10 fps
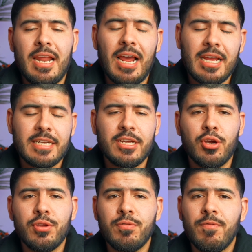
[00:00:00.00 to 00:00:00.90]
And I can
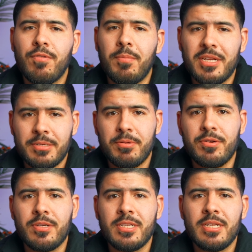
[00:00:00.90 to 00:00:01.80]
tell you from
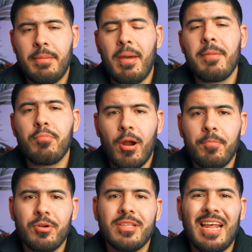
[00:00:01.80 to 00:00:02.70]
experience, in my
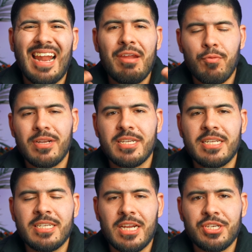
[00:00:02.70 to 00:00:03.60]
property that I rented
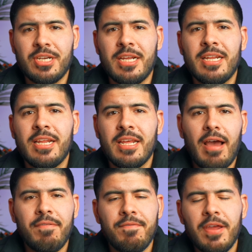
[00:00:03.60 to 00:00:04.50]
to Section 8,
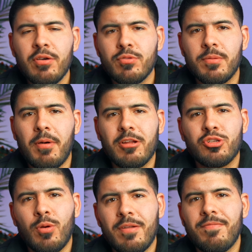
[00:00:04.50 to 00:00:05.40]
I failed about
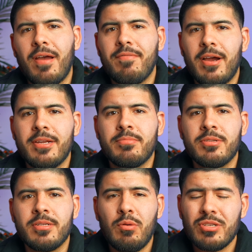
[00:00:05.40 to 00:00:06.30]
25
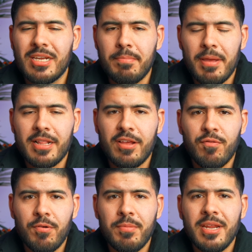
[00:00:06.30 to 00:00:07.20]
items. It wasn't a big deal
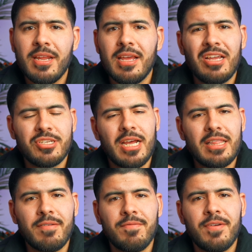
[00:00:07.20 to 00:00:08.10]
for me. I just
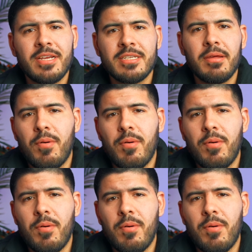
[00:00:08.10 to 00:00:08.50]
got them fixed.